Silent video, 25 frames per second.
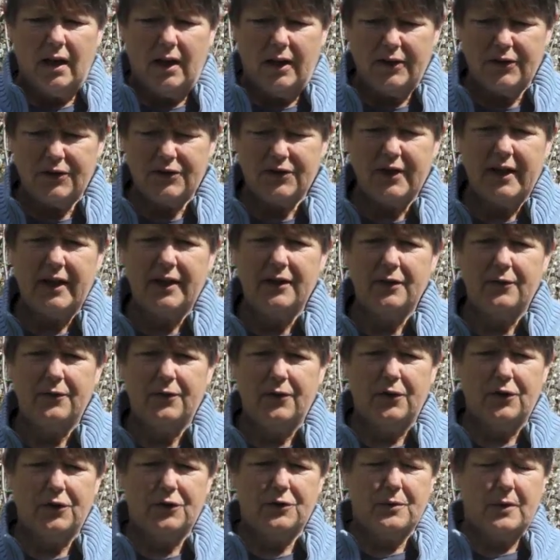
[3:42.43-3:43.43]
say in the
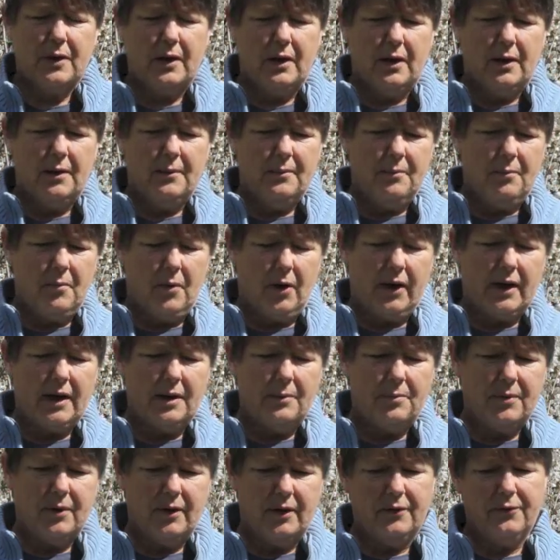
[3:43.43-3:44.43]
first marking
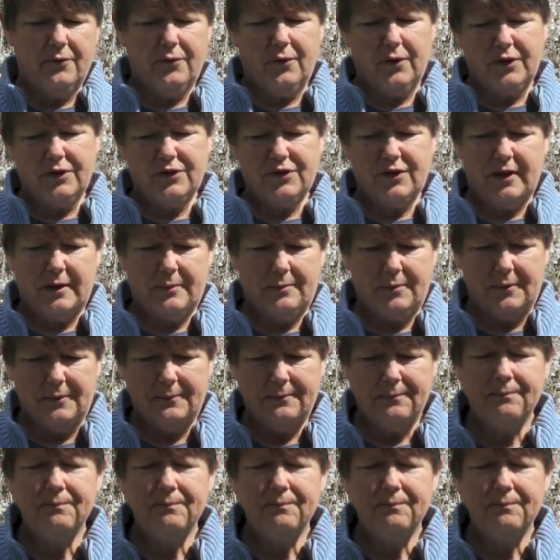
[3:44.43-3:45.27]
period. For example,